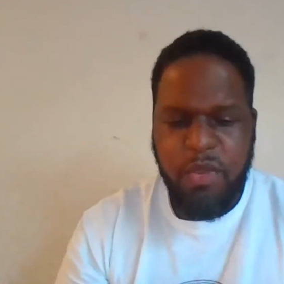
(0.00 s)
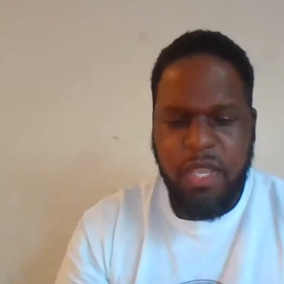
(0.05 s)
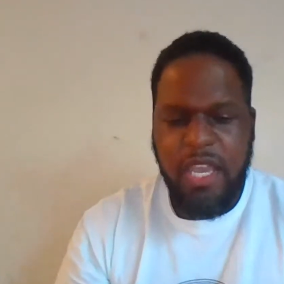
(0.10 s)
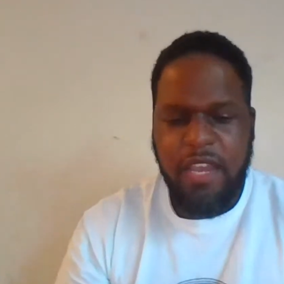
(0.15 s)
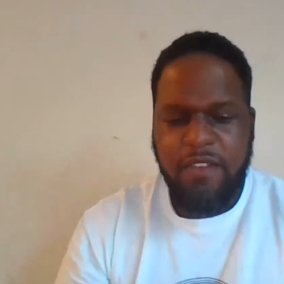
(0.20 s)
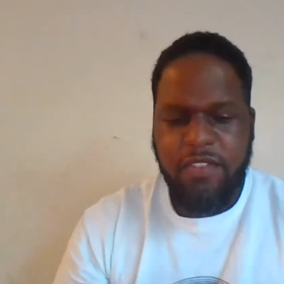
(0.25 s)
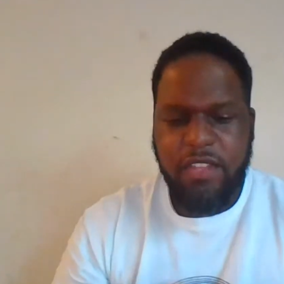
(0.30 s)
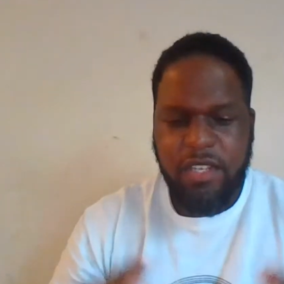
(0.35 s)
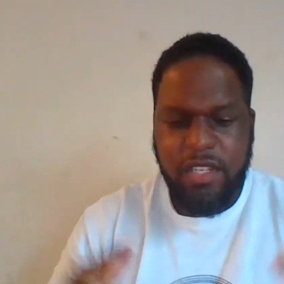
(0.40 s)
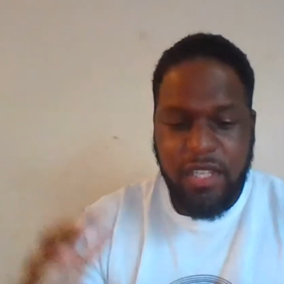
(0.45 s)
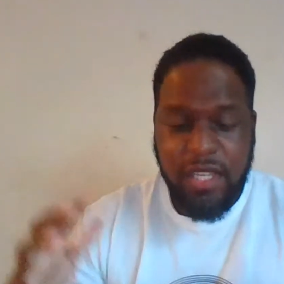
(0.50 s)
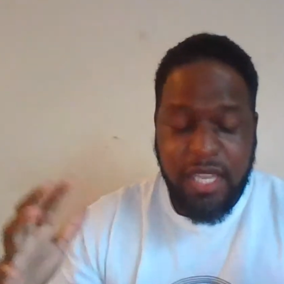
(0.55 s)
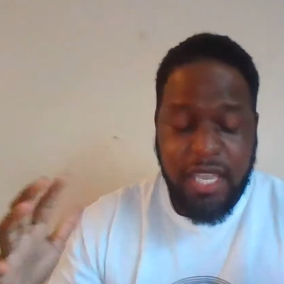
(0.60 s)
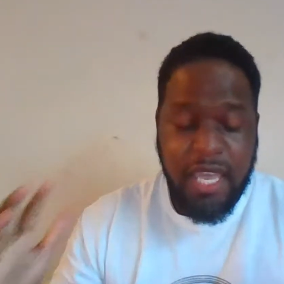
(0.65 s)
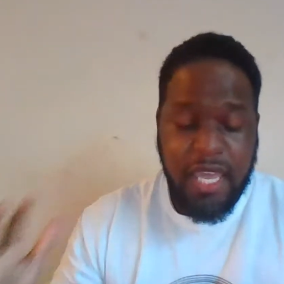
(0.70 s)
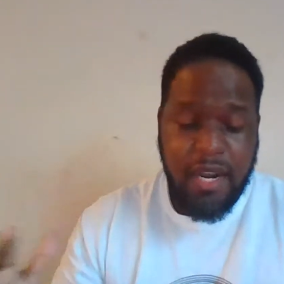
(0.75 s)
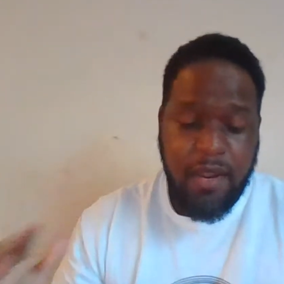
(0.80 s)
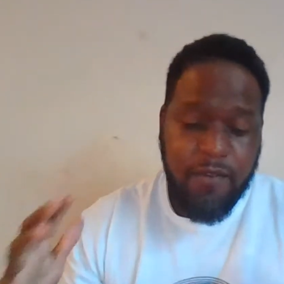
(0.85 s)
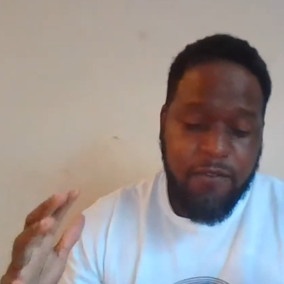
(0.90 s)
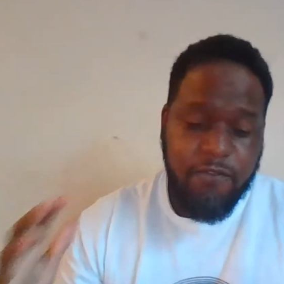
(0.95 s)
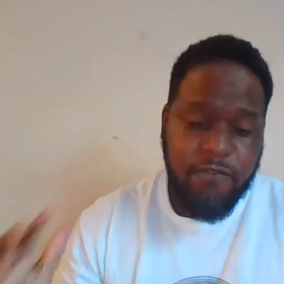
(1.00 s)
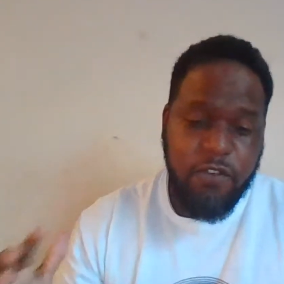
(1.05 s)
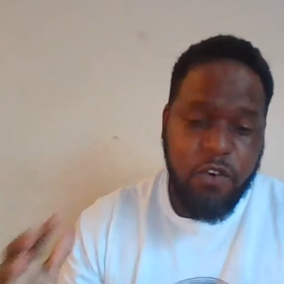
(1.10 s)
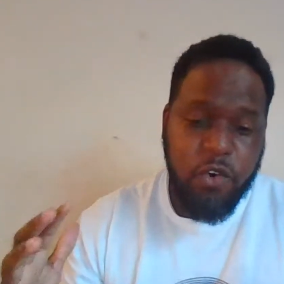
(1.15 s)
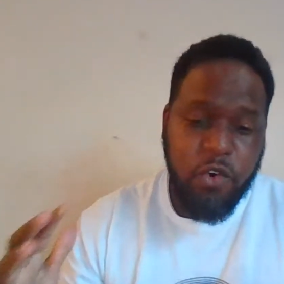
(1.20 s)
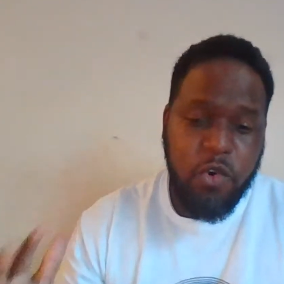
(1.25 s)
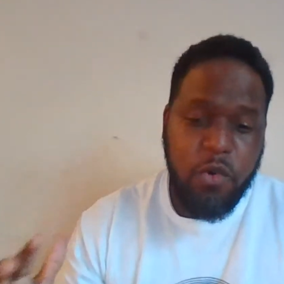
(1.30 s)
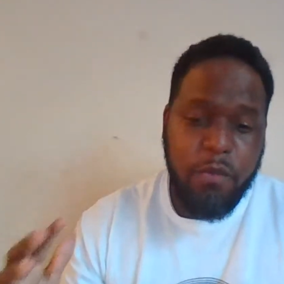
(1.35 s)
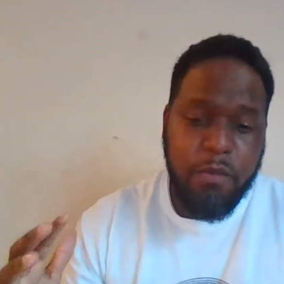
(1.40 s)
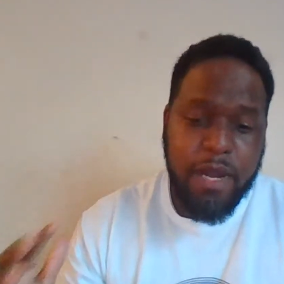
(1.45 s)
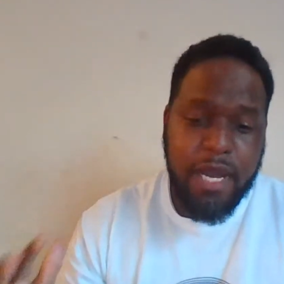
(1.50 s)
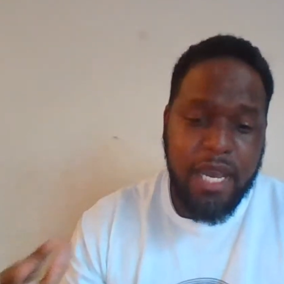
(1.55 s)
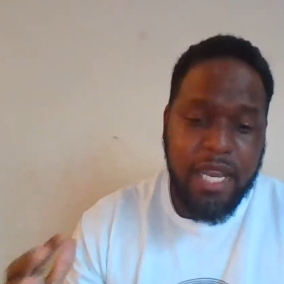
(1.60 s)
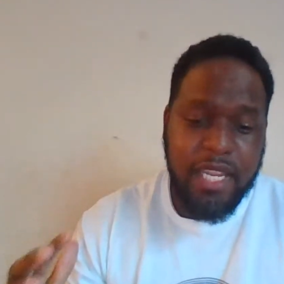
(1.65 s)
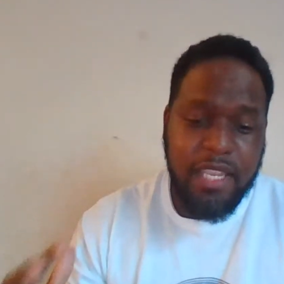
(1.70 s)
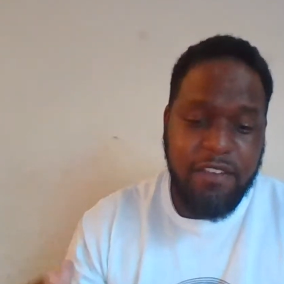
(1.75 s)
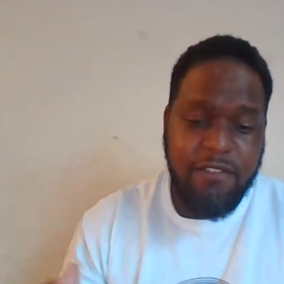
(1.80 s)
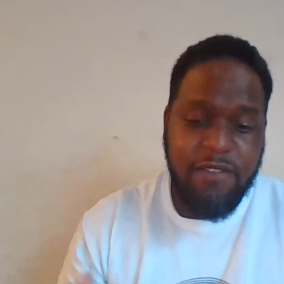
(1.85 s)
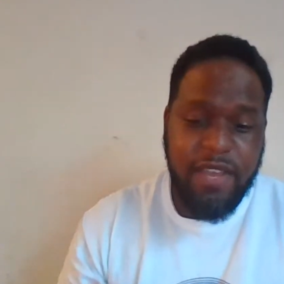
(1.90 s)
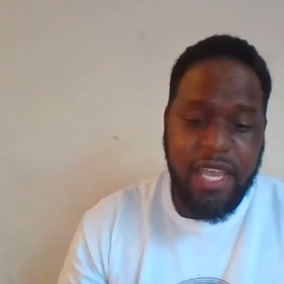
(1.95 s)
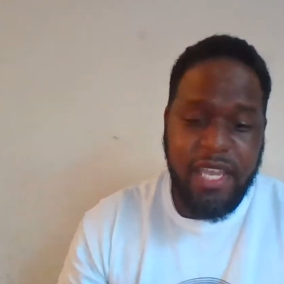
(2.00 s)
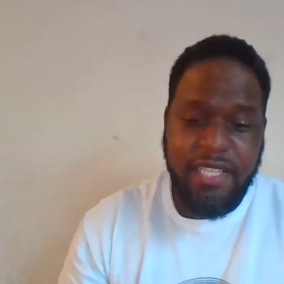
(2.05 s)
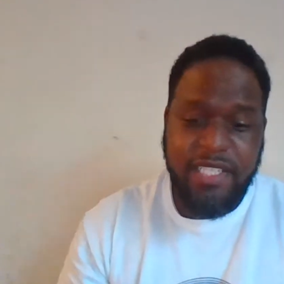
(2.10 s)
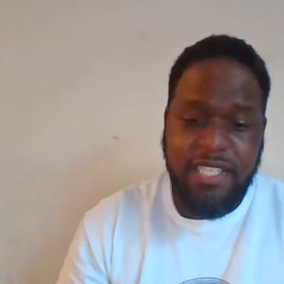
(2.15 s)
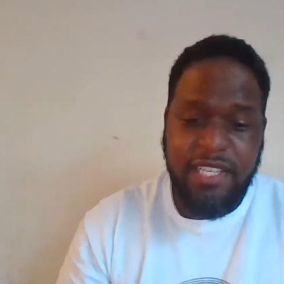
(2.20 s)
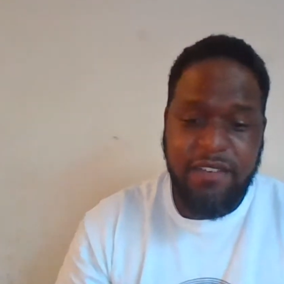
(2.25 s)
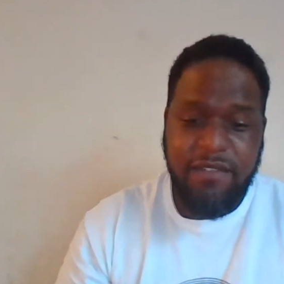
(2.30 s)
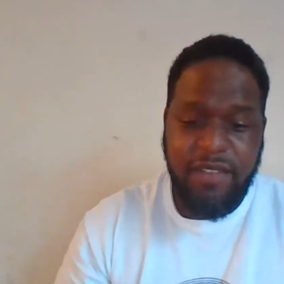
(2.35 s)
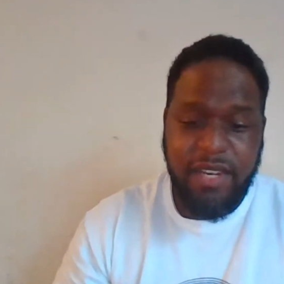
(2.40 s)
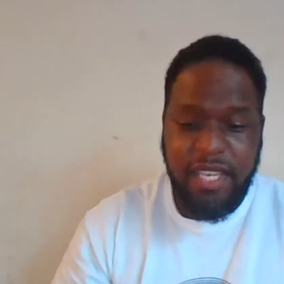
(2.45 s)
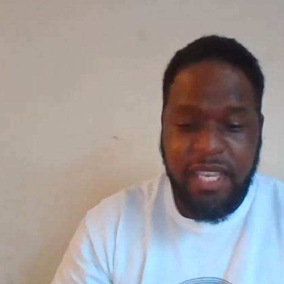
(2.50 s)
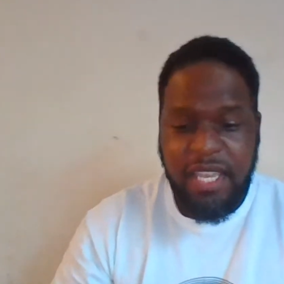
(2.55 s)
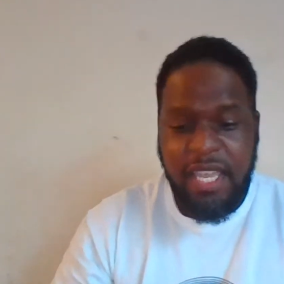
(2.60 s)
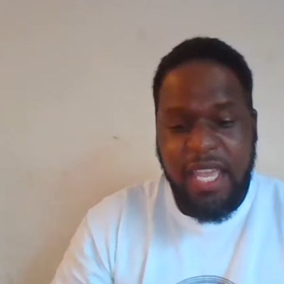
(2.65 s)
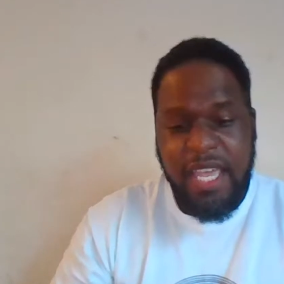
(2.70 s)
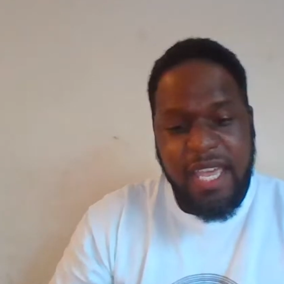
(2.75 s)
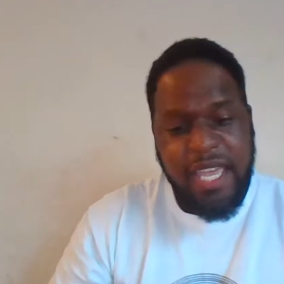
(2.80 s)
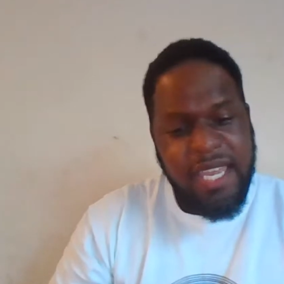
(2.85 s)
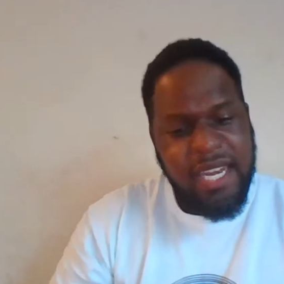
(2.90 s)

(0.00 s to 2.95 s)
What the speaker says: We have to look at a full body of activity.